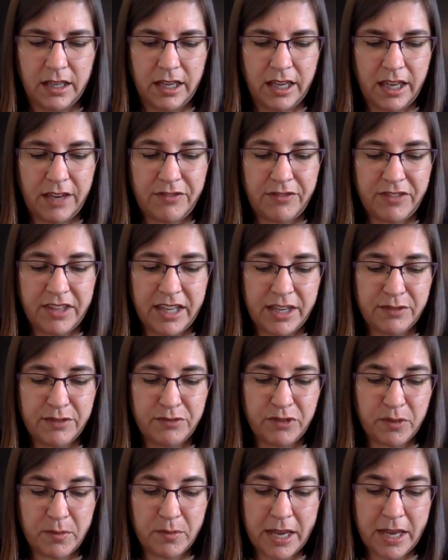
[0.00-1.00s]
If the
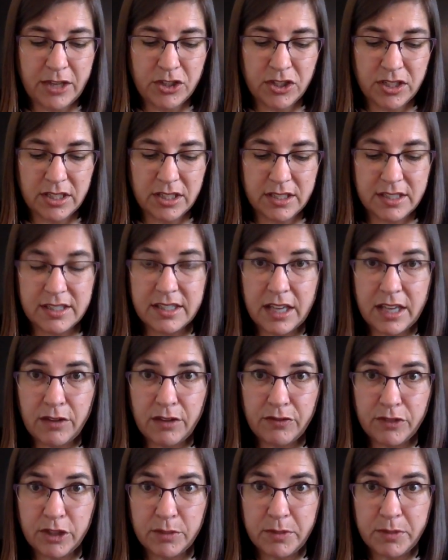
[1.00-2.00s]
information itself
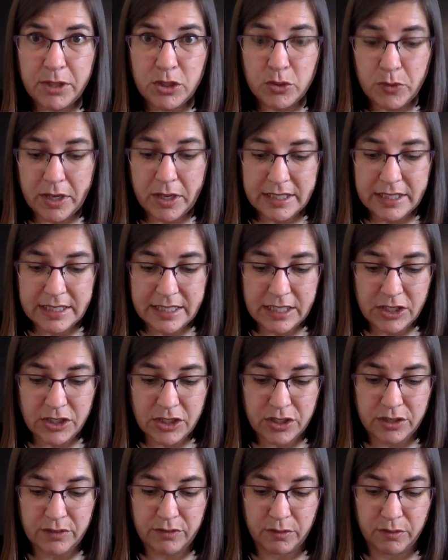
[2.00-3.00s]
could be
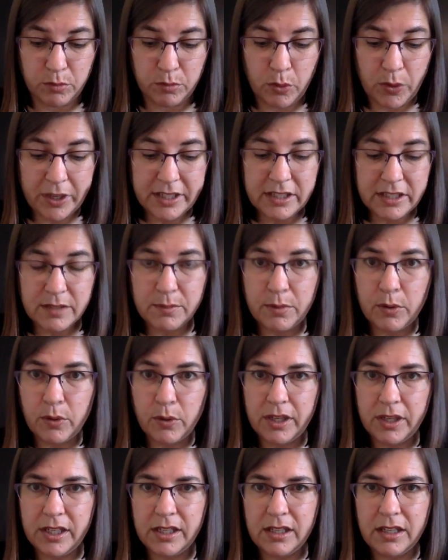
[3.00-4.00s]
transitioned from point to
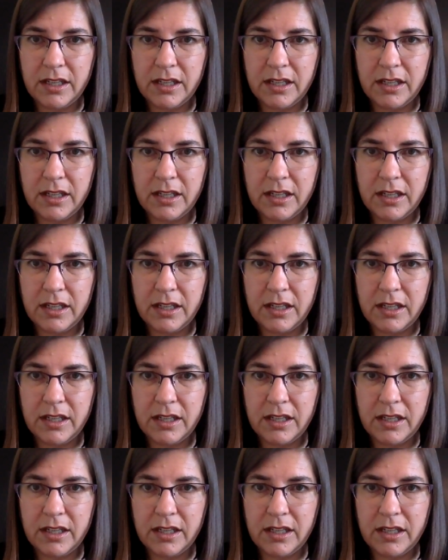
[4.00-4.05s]
point,